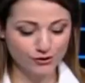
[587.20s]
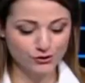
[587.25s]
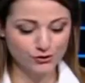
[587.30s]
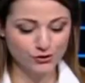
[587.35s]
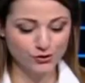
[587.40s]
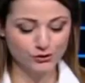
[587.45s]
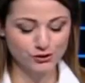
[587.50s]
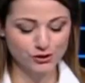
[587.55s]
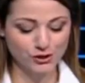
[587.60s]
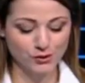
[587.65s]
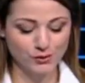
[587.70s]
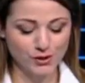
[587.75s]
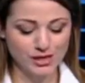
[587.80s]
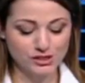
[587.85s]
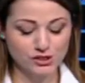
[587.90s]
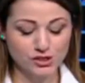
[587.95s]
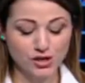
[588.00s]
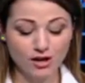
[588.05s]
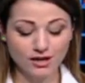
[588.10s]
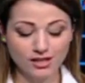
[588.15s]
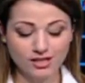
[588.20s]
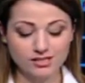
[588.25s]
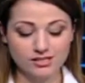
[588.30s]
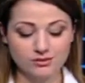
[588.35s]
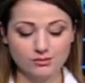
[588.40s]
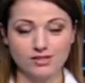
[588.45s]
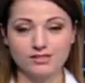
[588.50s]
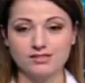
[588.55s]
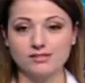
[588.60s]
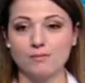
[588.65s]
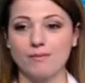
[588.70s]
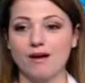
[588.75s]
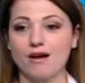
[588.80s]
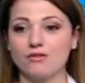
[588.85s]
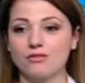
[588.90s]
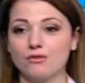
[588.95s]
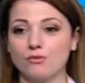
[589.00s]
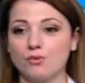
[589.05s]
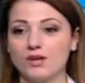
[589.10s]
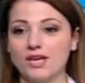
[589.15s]
Skulte Ouaiss talking to us
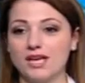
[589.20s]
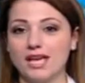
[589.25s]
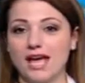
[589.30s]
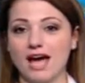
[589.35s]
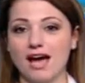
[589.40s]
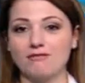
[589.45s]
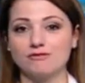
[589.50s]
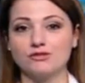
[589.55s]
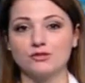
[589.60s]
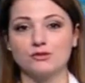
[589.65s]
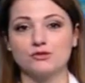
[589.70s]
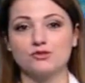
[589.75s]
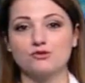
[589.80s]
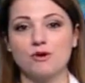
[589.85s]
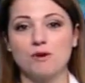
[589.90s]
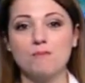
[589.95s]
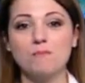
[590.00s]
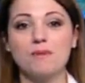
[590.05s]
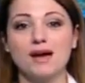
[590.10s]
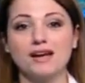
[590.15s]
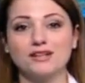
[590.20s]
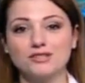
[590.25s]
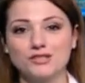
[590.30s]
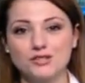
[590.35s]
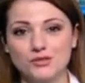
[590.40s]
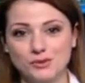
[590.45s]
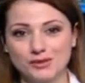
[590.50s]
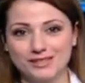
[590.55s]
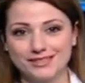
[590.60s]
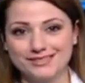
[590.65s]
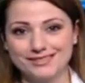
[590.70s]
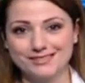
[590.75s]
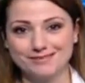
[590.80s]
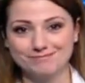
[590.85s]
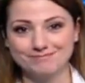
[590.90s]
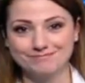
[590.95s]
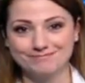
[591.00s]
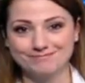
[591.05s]
about the week after Trump. Back to you, Linda.